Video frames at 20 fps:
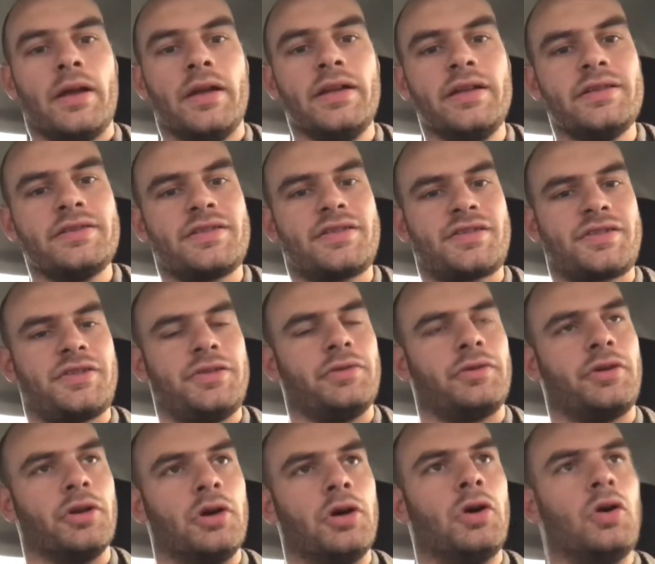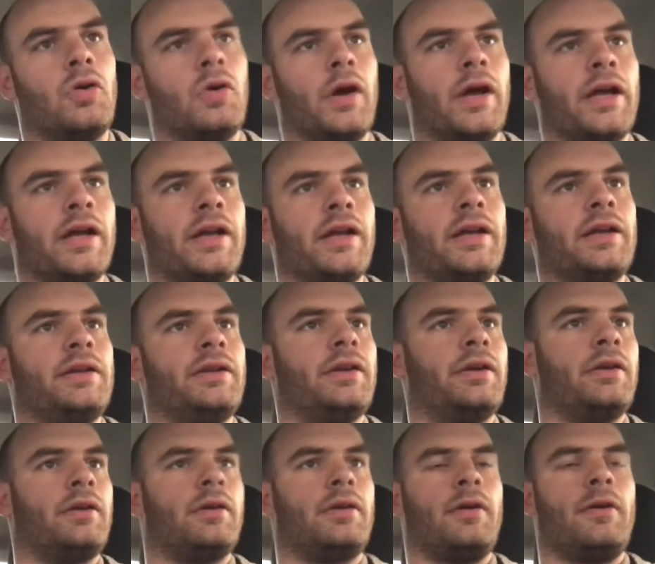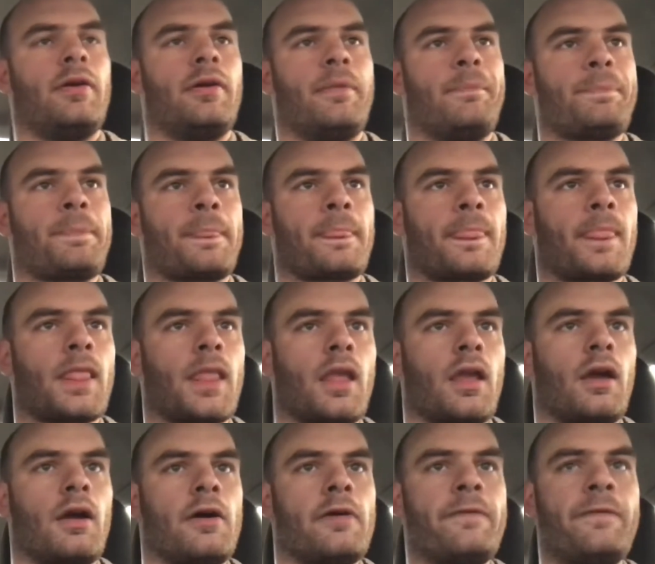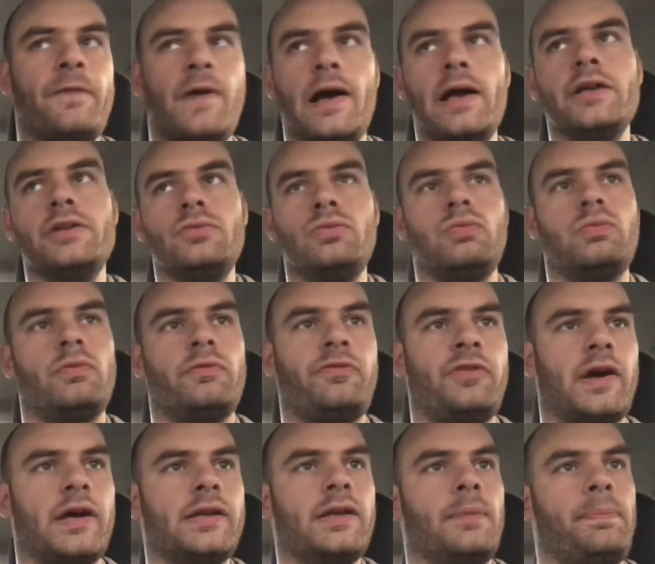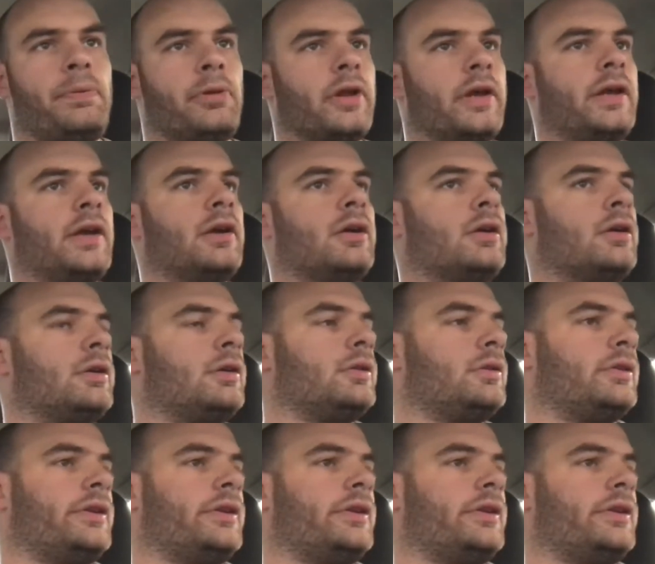is to go and find a player